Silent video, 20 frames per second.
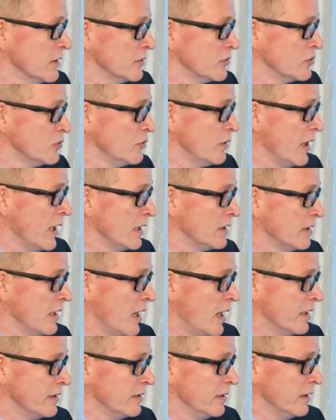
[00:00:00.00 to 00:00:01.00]
2 had
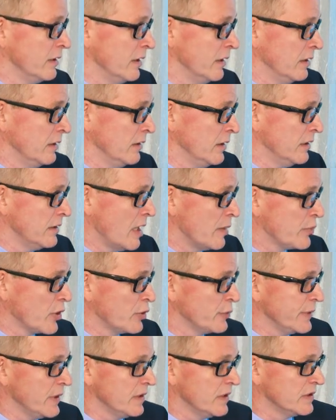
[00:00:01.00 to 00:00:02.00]

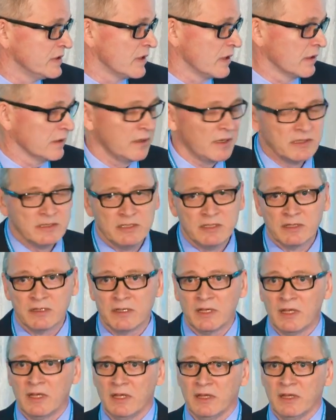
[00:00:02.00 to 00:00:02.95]
inappropriate tachycardia.